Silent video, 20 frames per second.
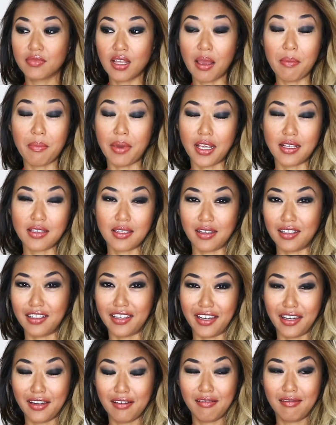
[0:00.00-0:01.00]

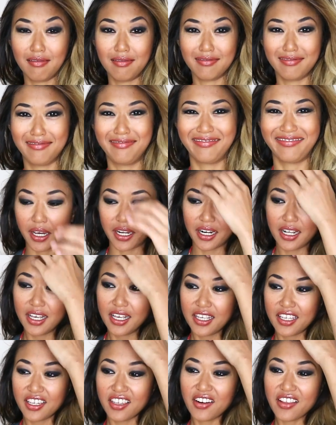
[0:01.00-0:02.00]
amazingly. But
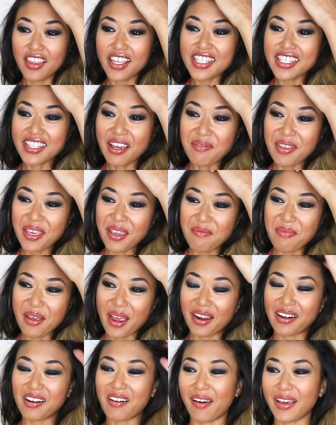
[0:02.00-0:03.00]
you know, there's something
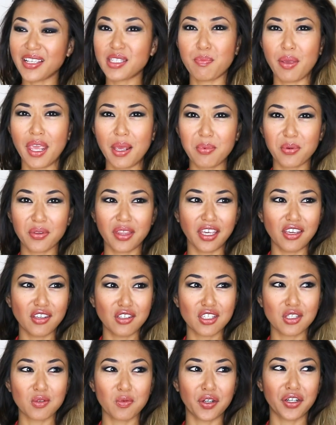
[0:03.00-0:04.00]
about nice people that
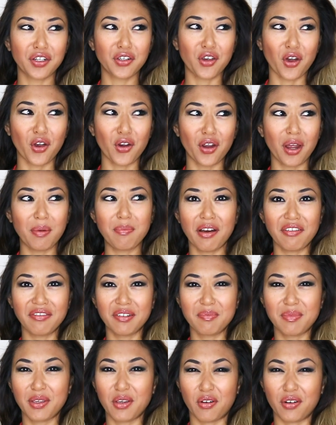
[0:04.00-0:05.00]
you just want to go above
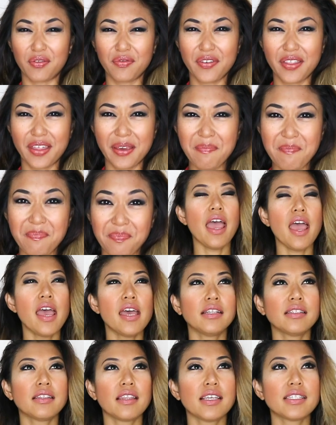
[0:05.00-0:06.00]
and beyond for them.
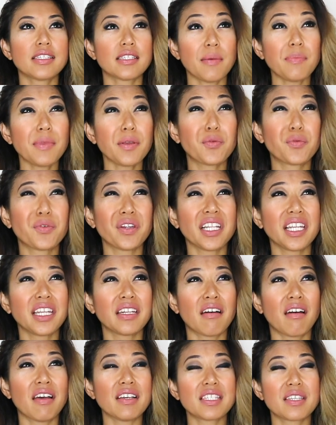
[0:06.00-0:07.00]
And there's something really
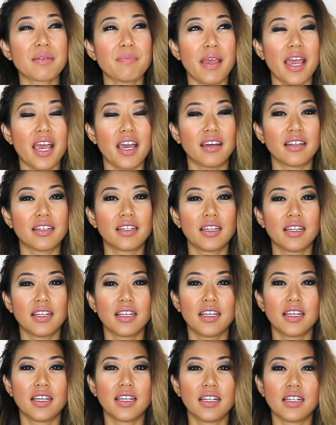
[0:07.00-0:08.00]
nice about
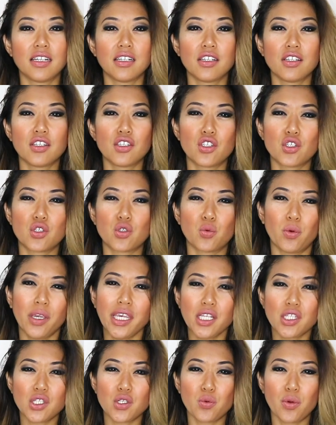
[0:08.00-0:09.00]

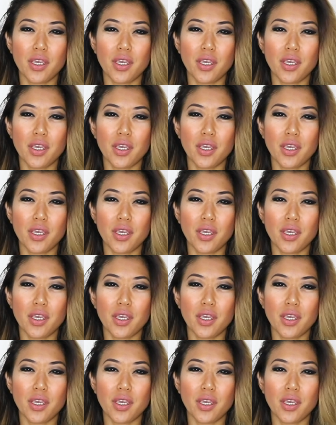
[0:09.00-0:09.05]
sweet